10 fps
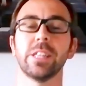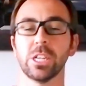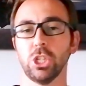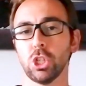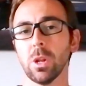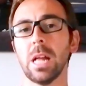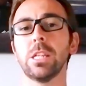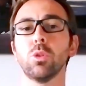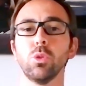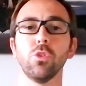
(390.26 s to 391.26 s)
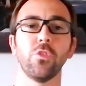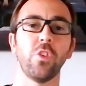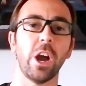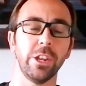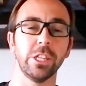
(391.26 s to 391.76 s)
the transition altitude, you
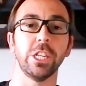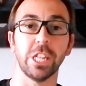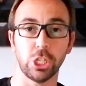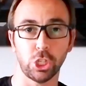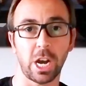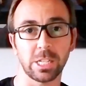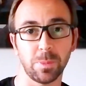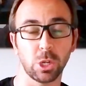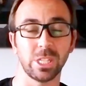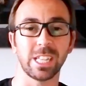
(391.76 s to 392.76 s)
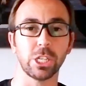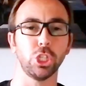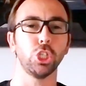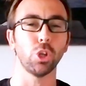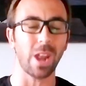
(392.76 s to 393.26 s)
find it in the chart, because the
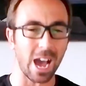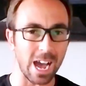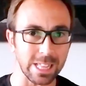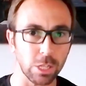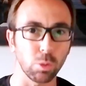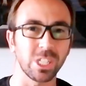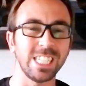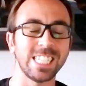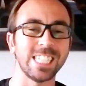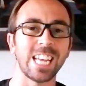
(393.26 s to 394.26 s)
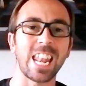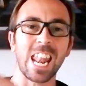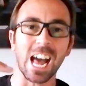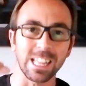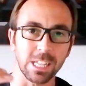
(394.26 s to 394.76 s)
transition altitude, since it's
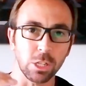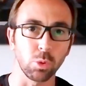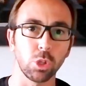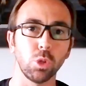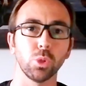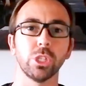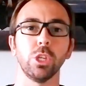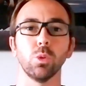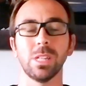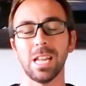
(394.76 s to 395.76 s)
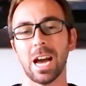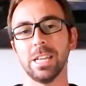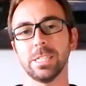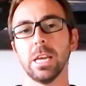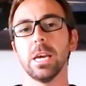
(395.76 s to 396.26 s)
an altitude,
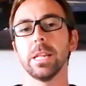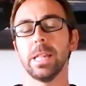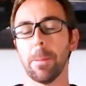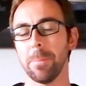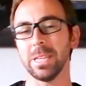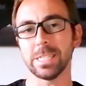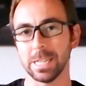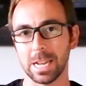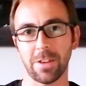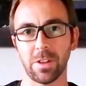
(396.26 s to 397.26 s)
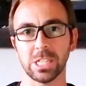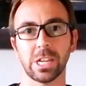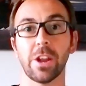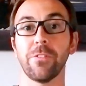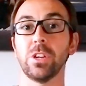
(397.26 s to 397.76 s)
utilize the mean sea level as
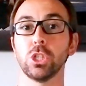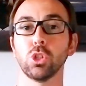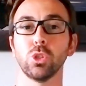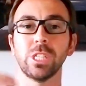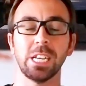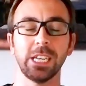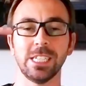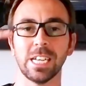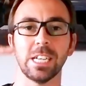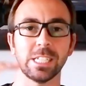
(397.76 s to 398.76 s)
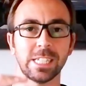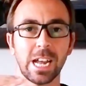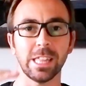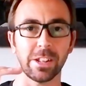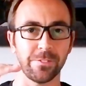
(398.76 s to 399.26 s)
a reference, so is a
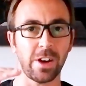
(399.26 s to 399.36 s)
standard